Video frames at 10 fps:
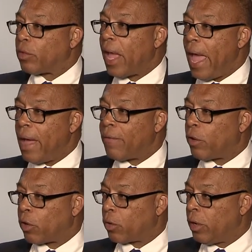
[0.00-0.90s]
to have
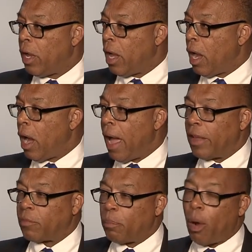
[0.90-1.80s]
her uh,
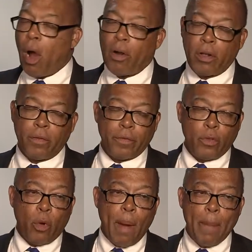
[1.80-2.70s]
as part of
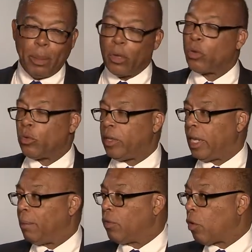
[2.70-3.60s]
you know my political
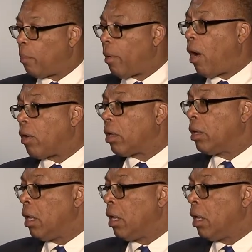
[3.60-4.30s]
team. And so, Paula,